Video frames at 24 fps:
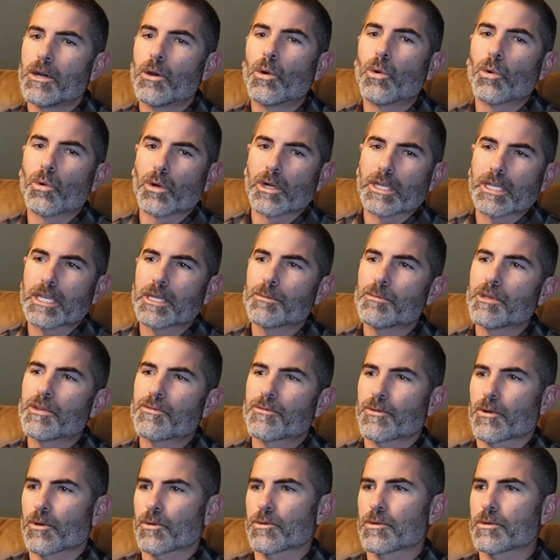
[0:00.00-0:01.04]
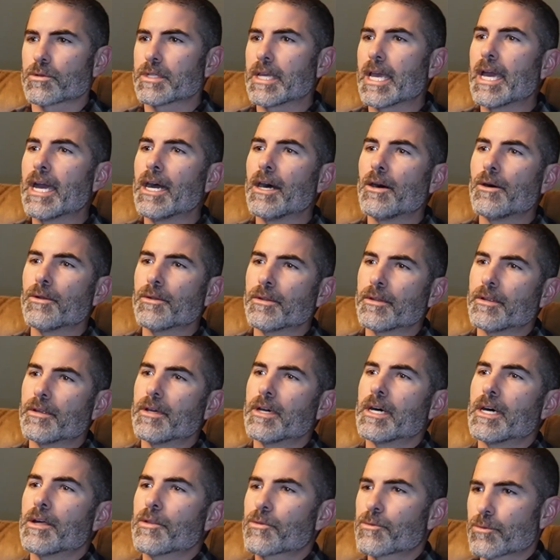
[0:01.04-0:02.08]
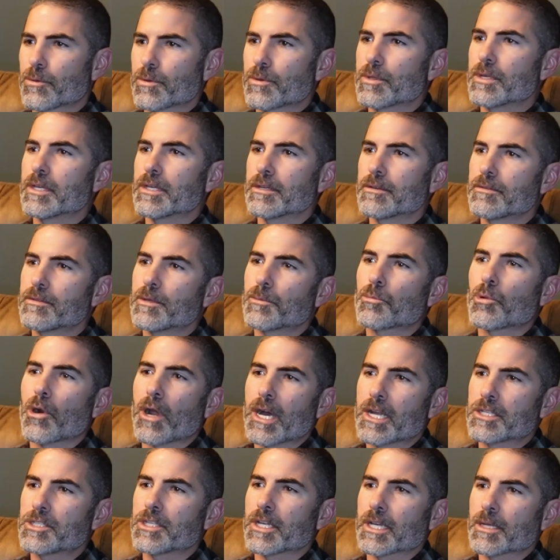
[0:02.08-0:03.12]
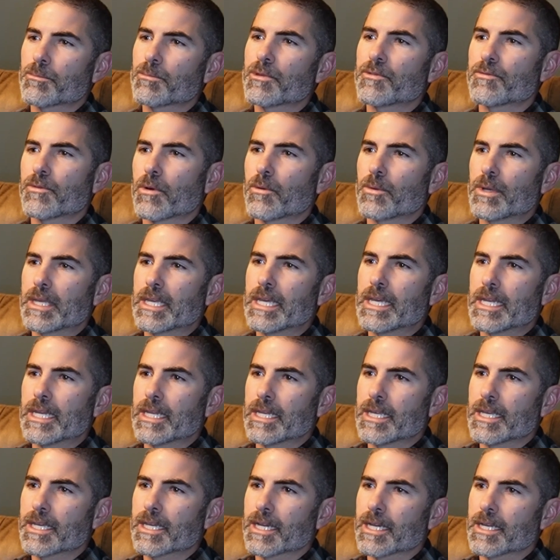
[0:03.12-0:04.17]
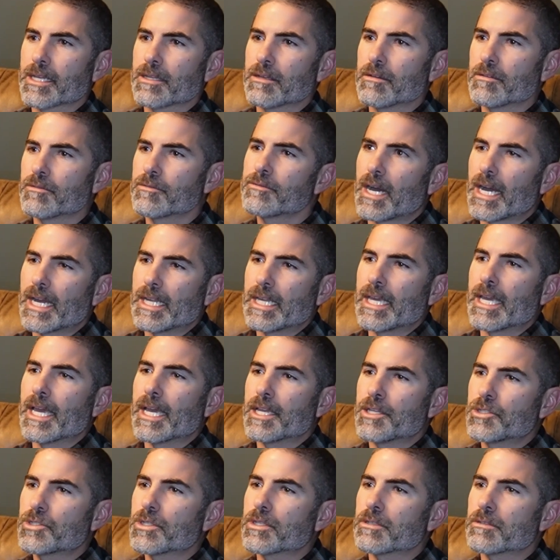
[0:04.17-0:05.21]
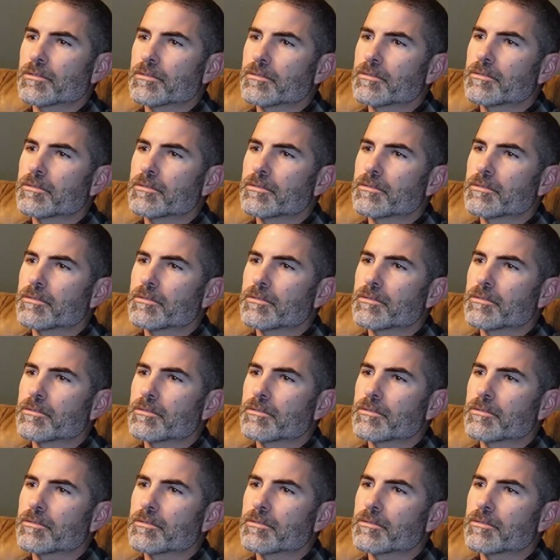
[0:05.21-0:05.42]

or it could be further down through the project before we get any kind of ideation